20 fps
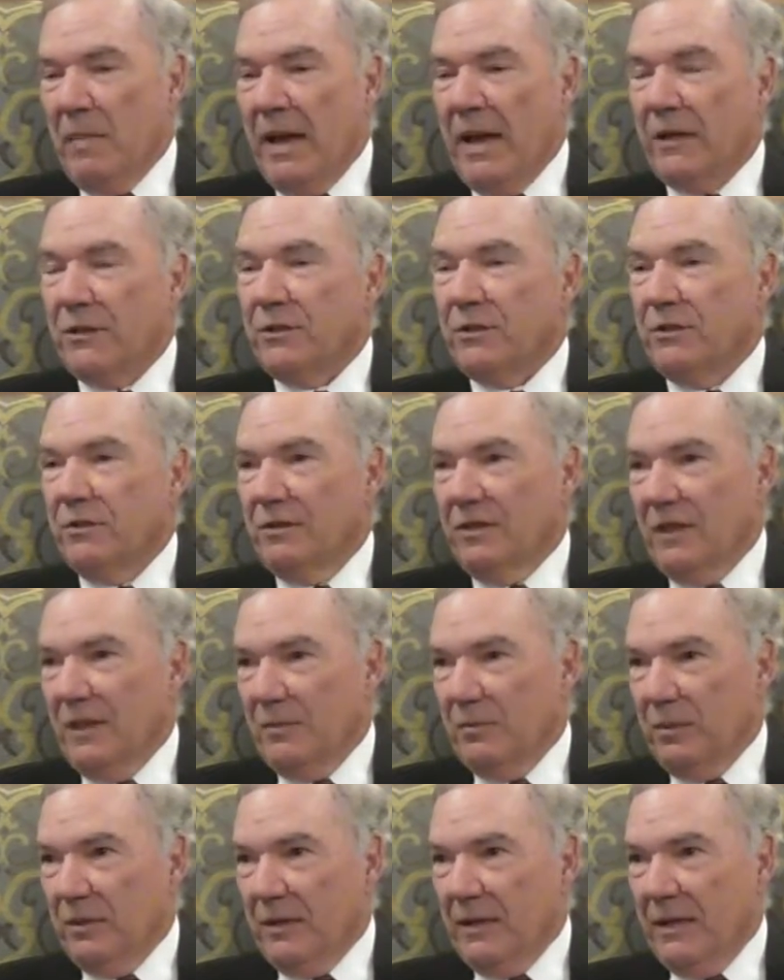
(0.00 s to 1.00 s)
matches that
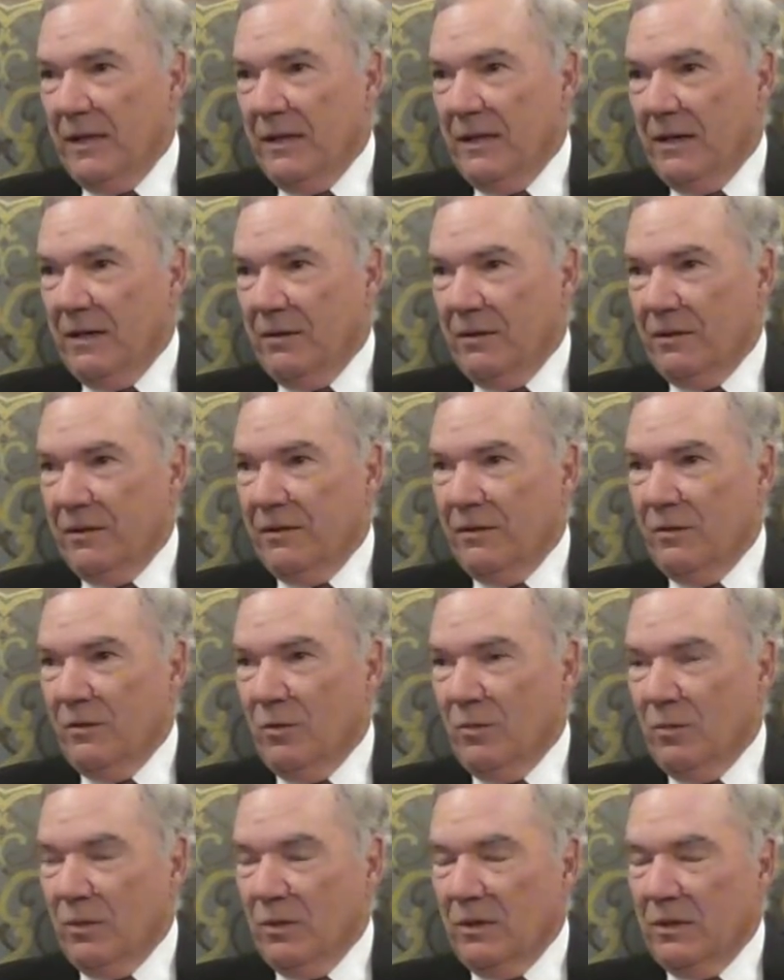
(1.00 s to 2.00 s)
I played out here at
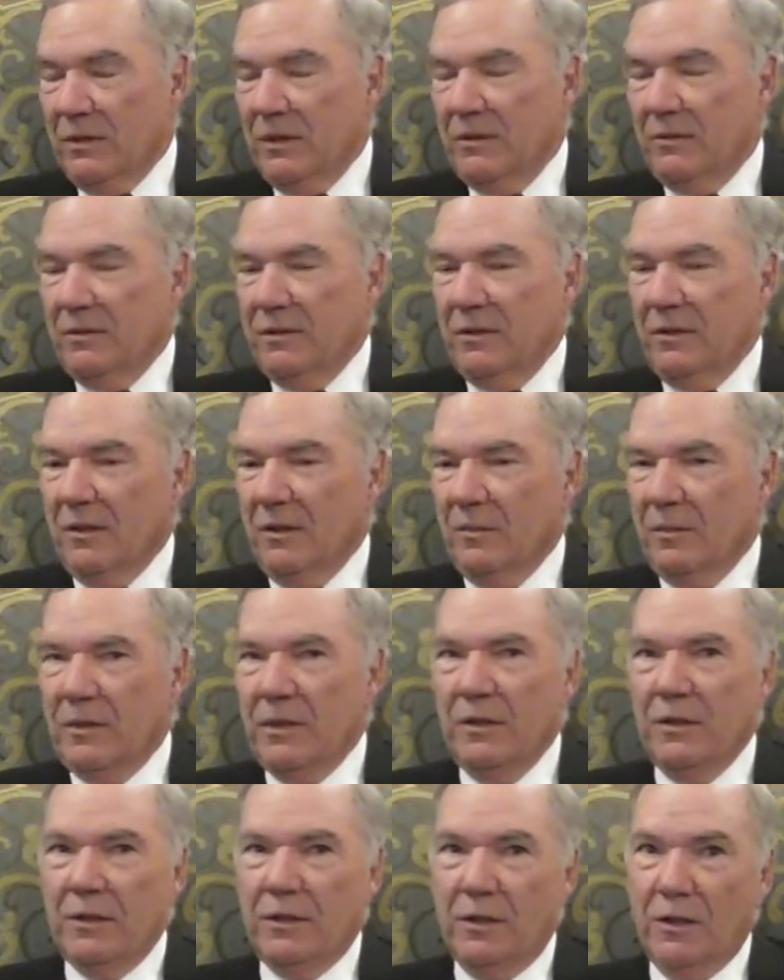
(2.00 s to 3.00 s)
Omaha Country Club
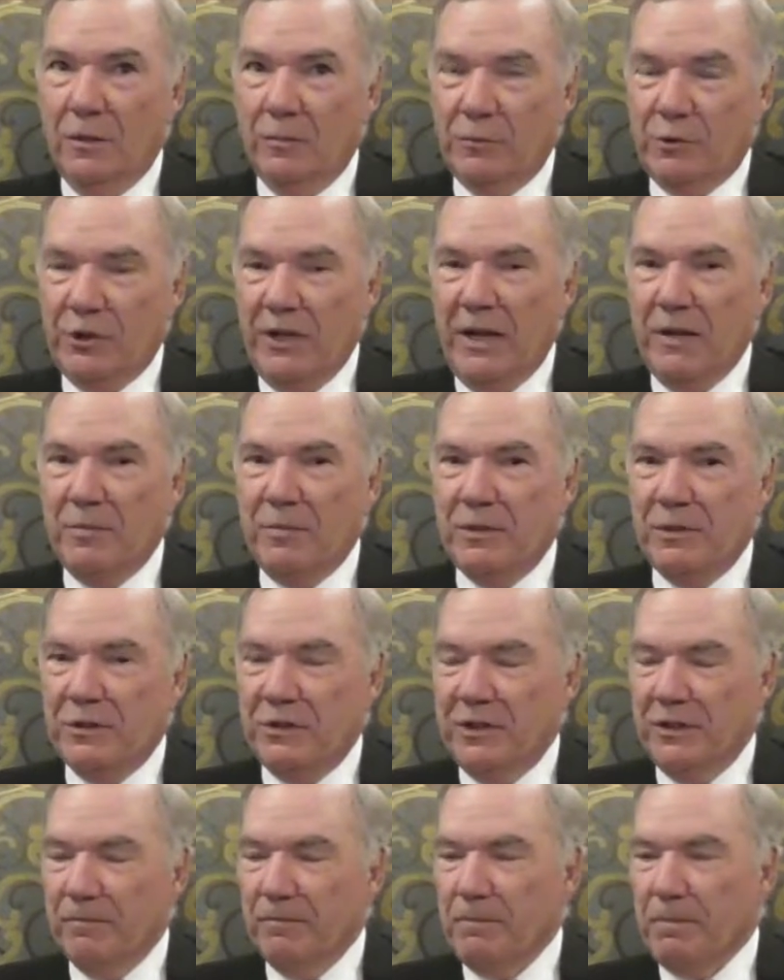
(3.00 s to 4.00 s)
in the club
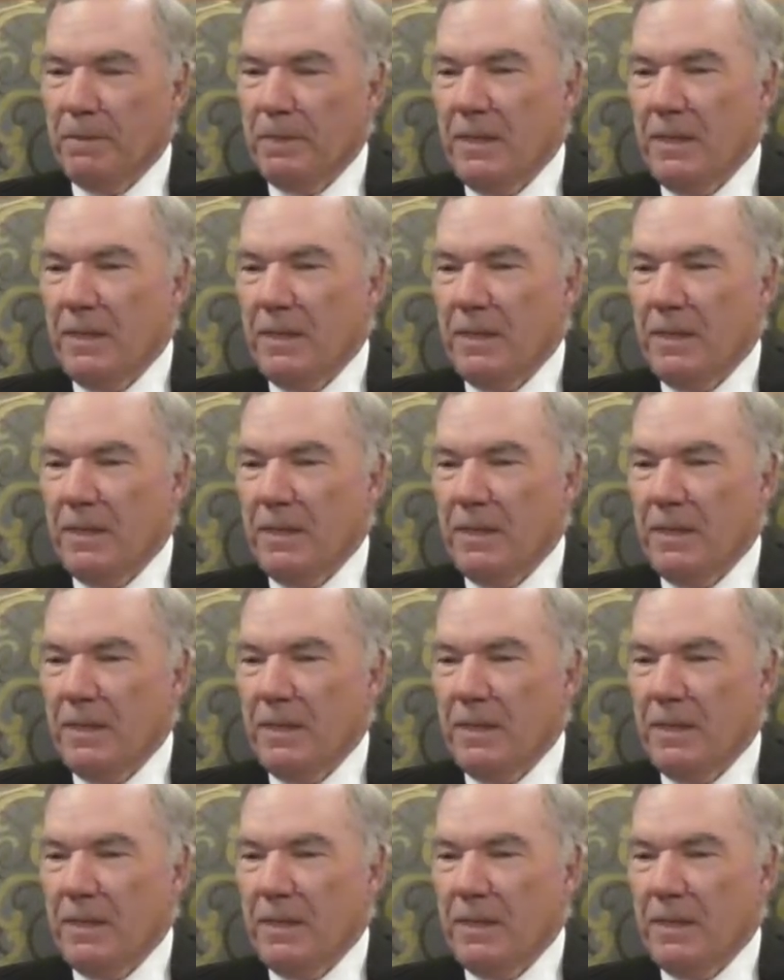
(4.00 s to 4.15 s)
championship.